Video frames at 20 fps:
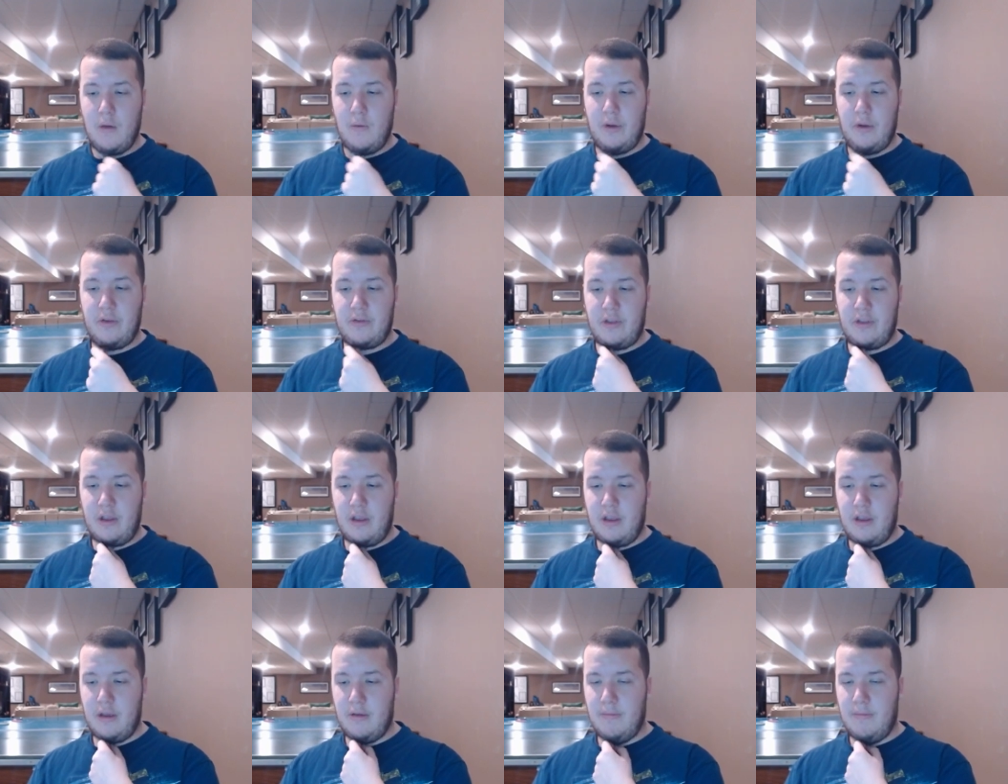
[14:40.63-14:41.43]
We used
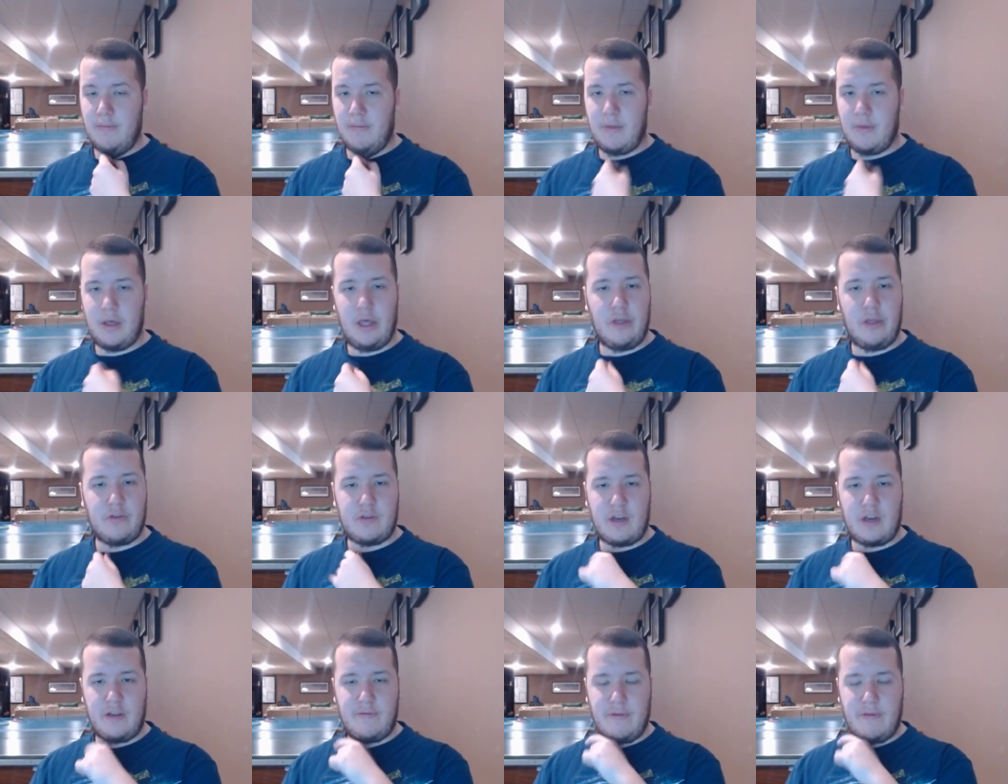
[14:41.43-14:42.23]
to, my other
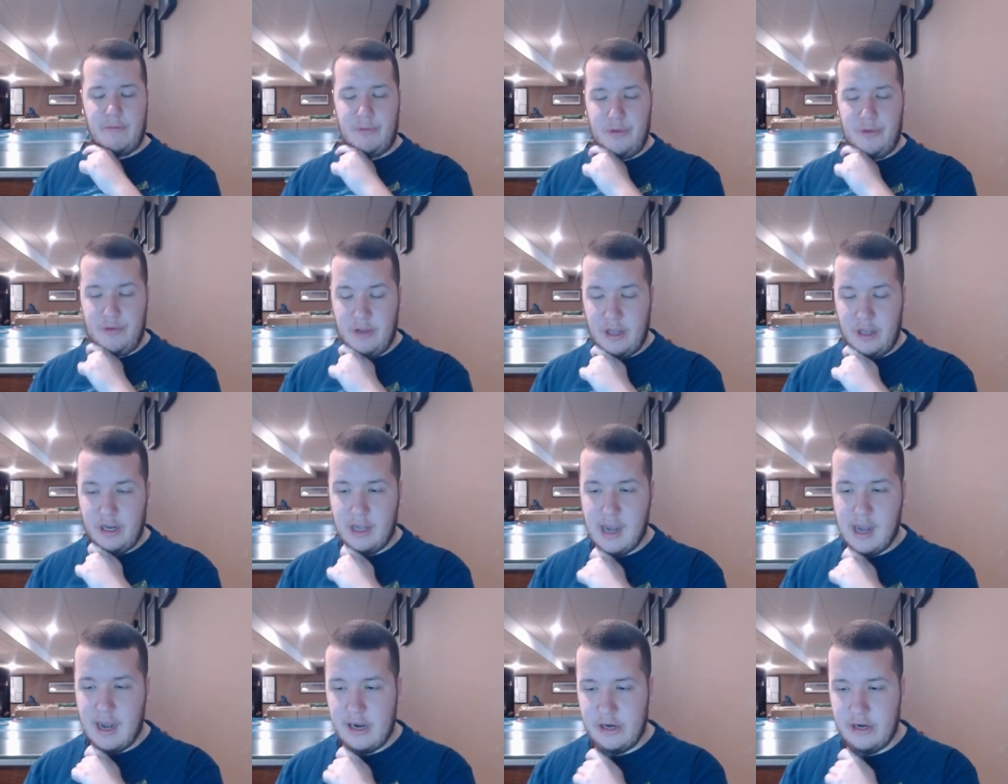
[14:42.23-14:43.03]
side of the family used to get
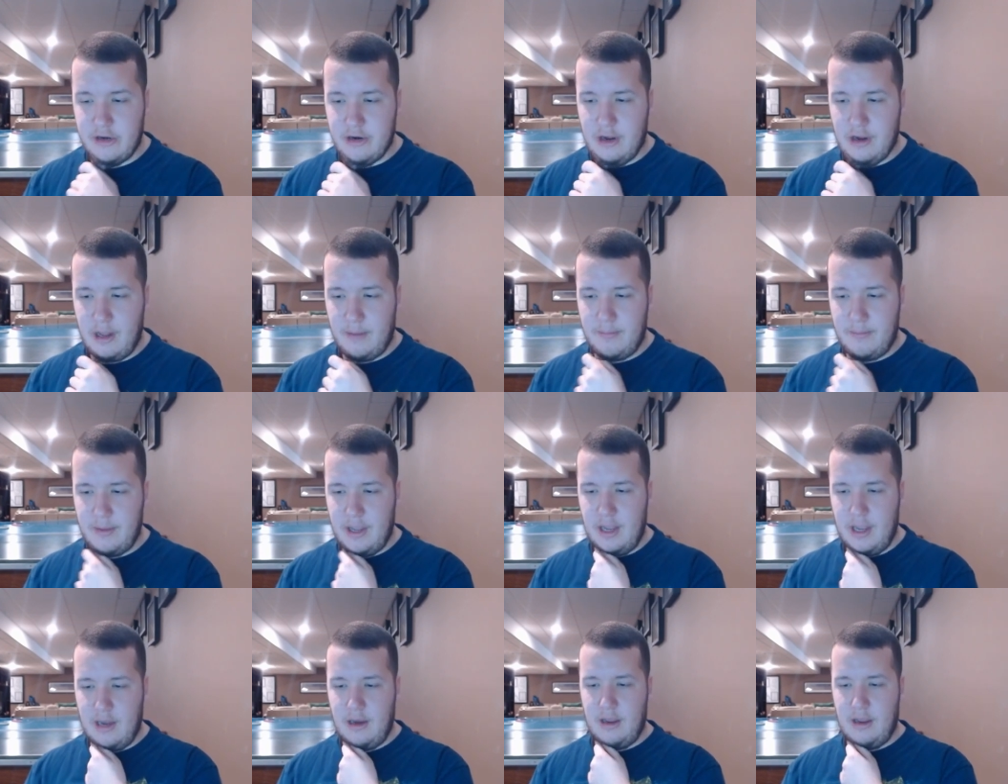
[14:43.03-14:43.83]
a cottage up
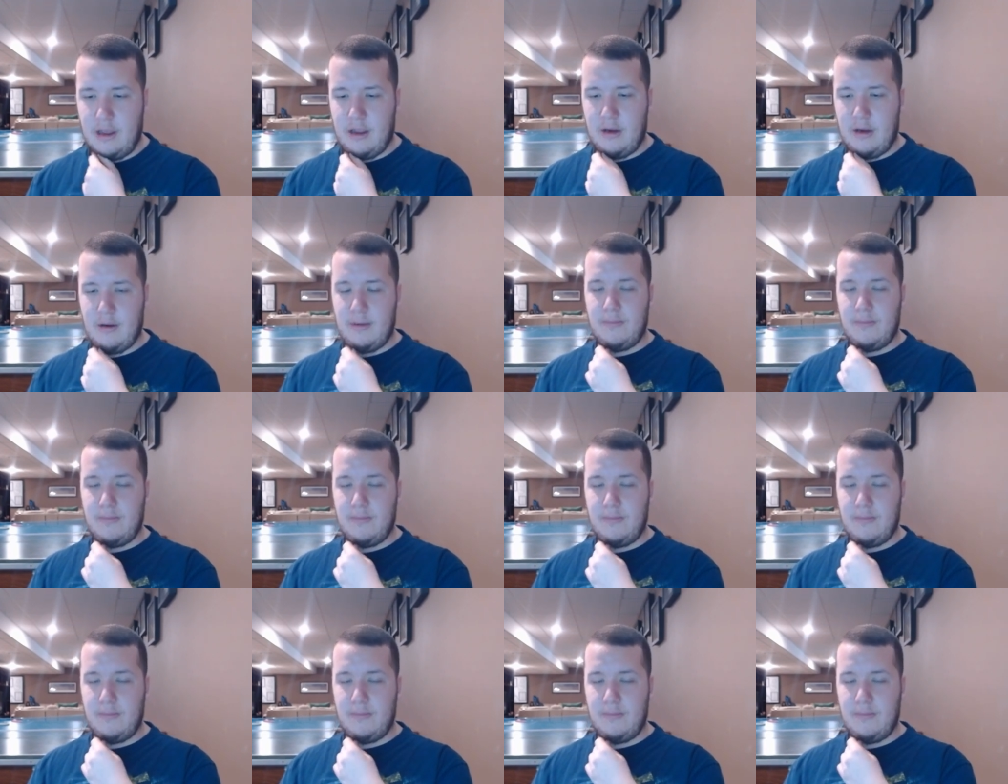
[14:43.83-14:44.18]
in uh,